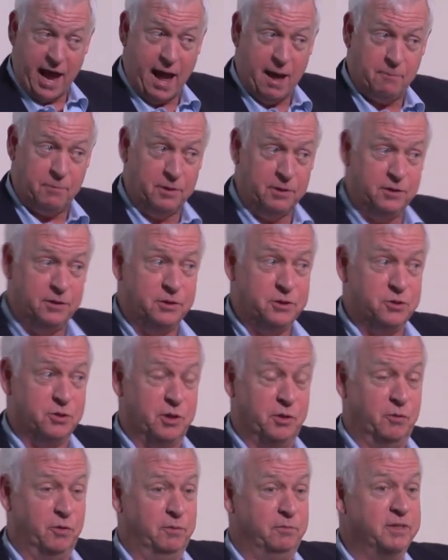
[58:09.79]
happened in the
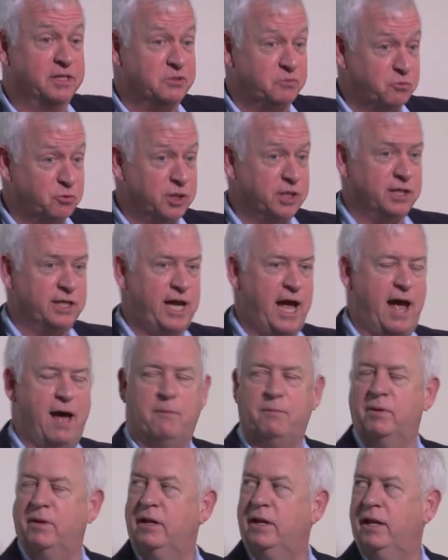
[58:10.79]
jury room. This really
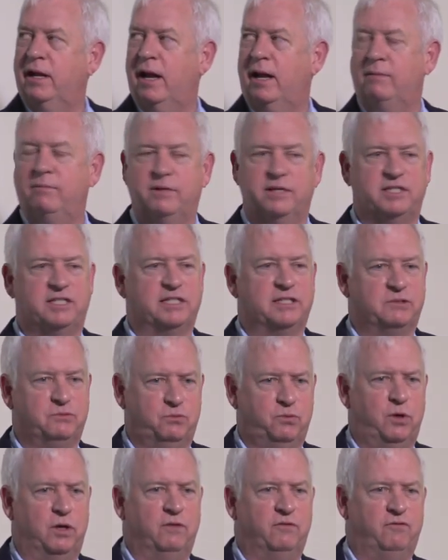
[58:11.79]
happened, and this is
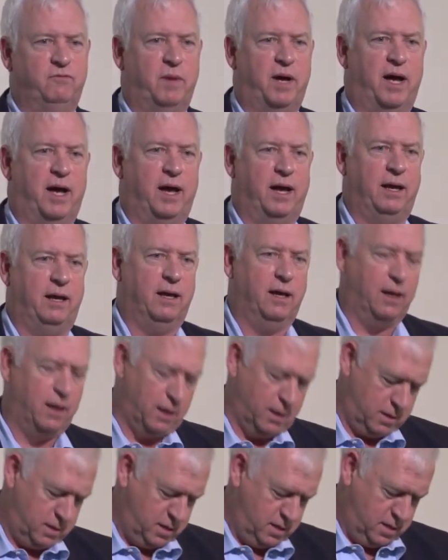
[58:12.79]
one of my
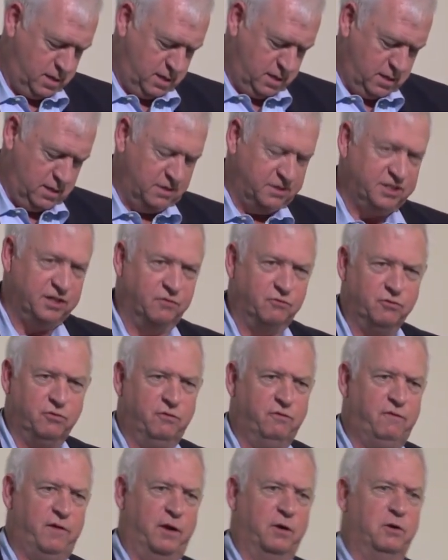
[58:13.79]
several
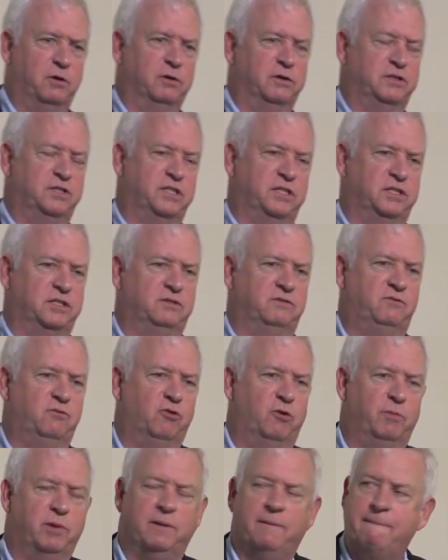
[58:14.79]
failures as the
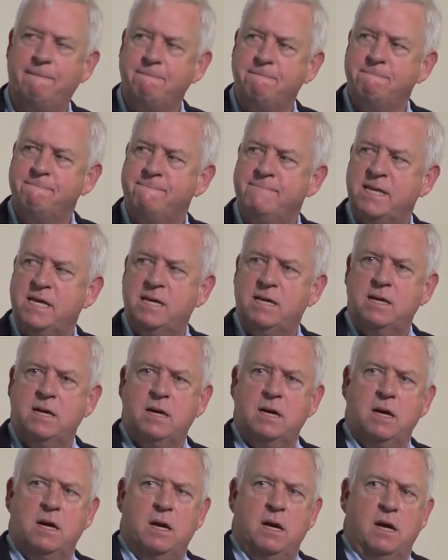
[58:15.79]
foreman.
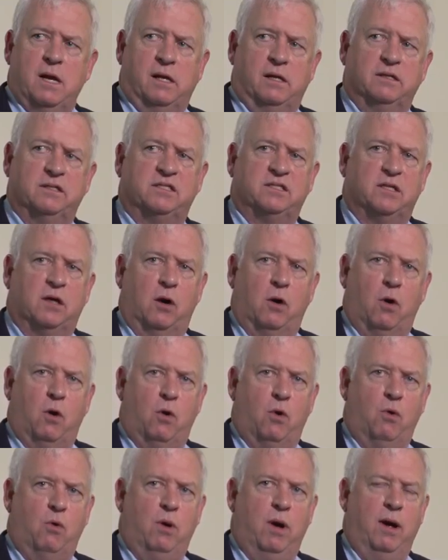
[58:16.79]

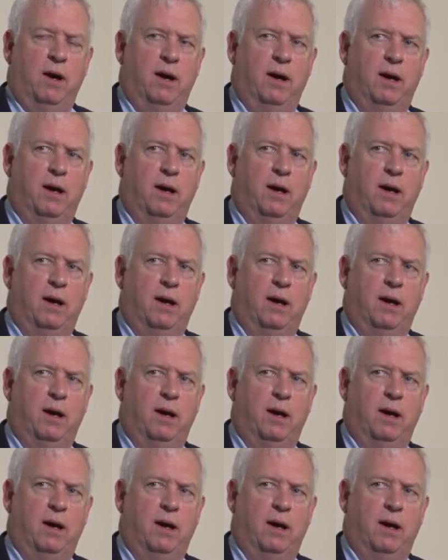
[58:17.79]
So